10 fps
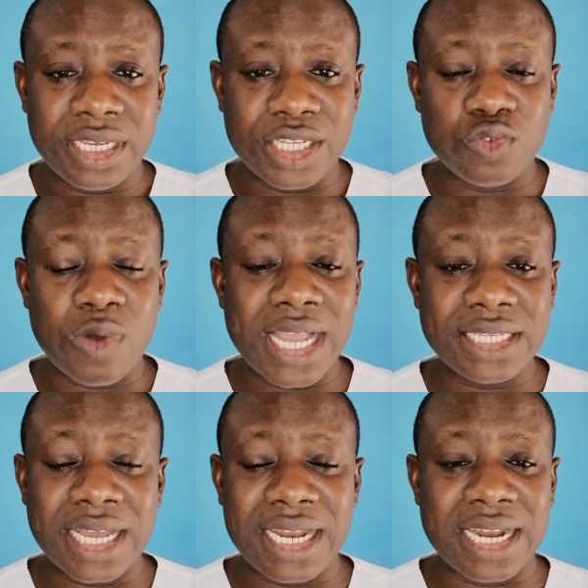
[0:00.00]
is
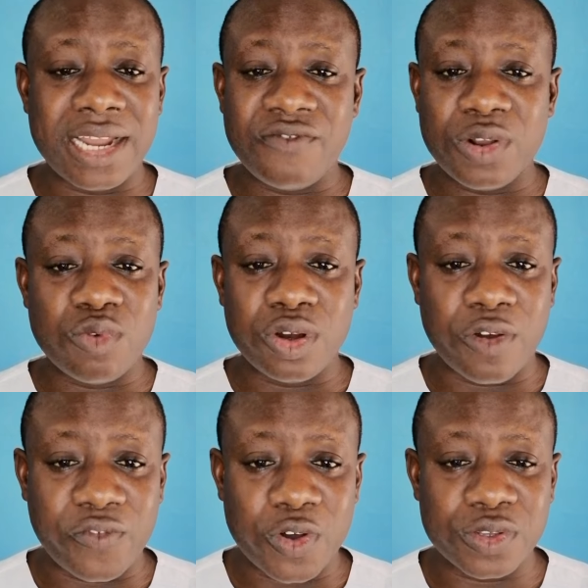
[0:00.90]
wiser than every one
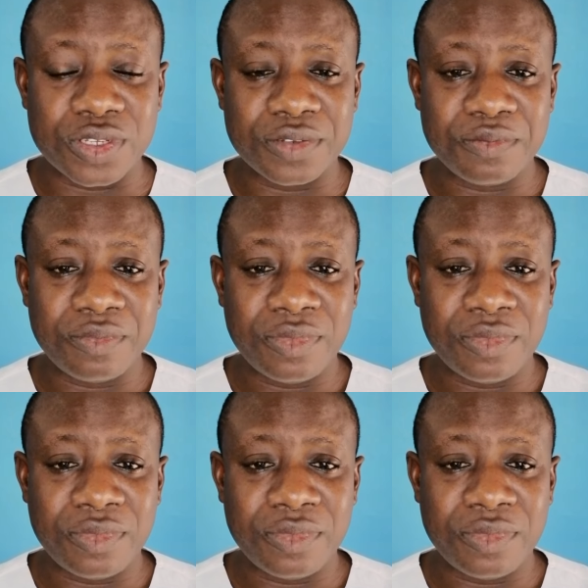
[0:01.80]
of us.